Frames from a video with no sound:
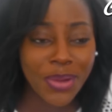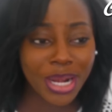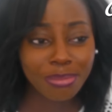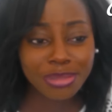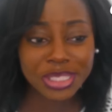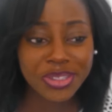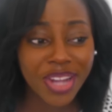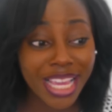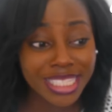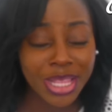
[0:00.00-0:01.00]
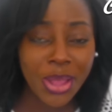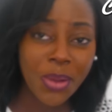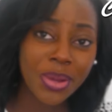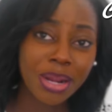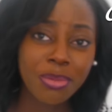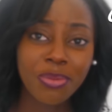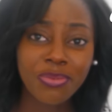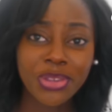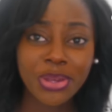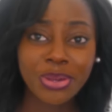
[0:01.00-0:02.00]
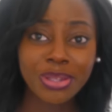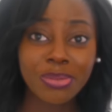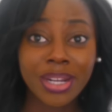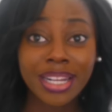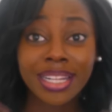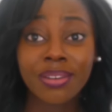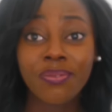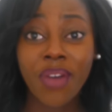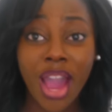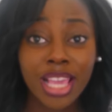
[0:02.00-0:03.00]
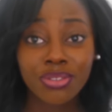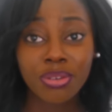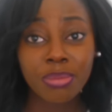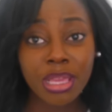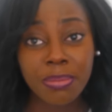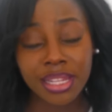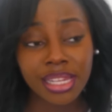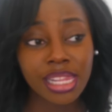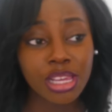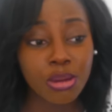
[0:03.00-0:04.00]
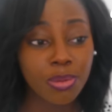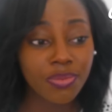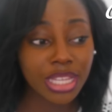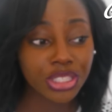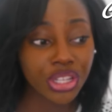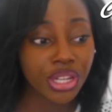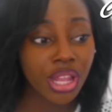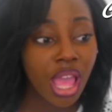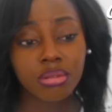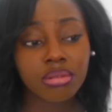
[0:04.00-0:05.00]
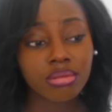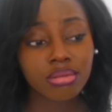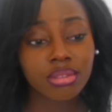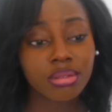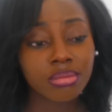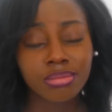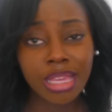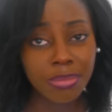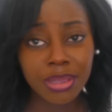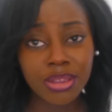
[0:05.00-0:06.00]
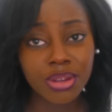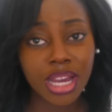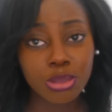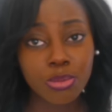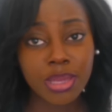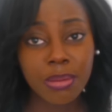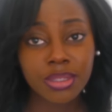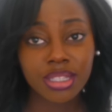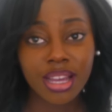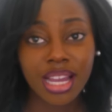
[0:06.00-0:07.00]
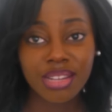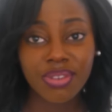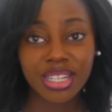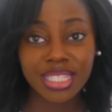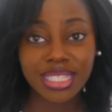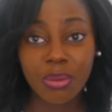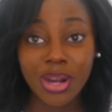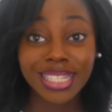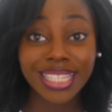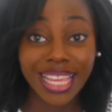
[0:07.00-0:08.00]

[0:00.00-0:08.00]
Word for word: when I'm stressed, when I'm confused, when I need advice from people in the legal profession. Maybe you guys will be able to kind of understand what a